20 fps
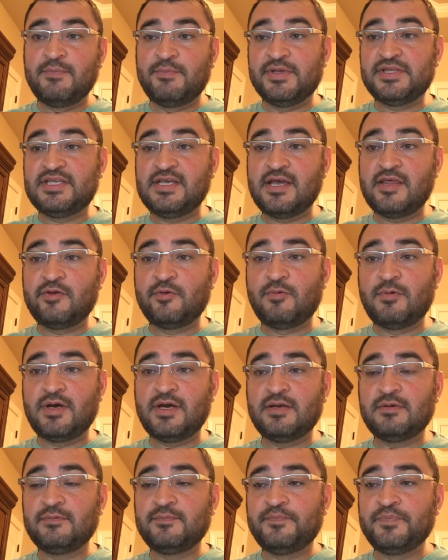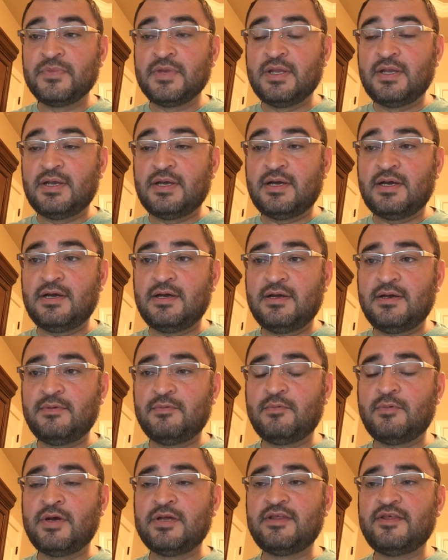but the other one
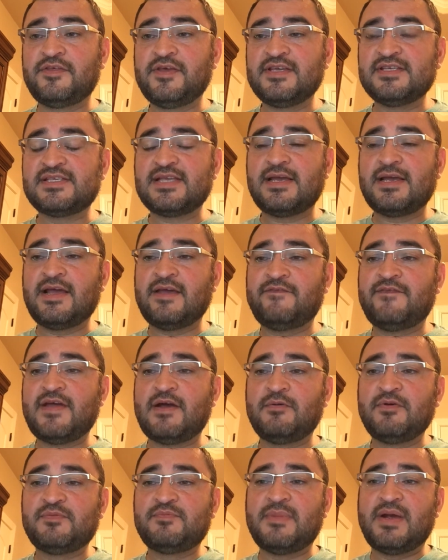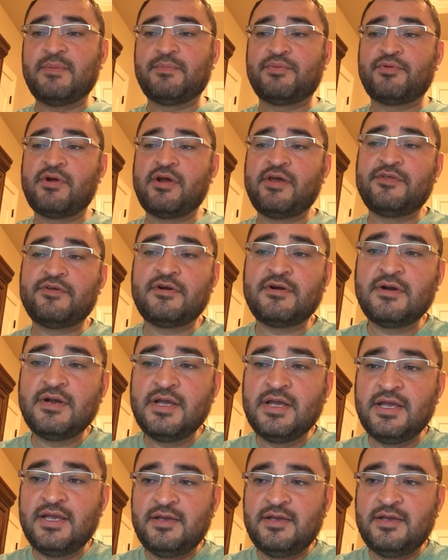of the things that I found with my brother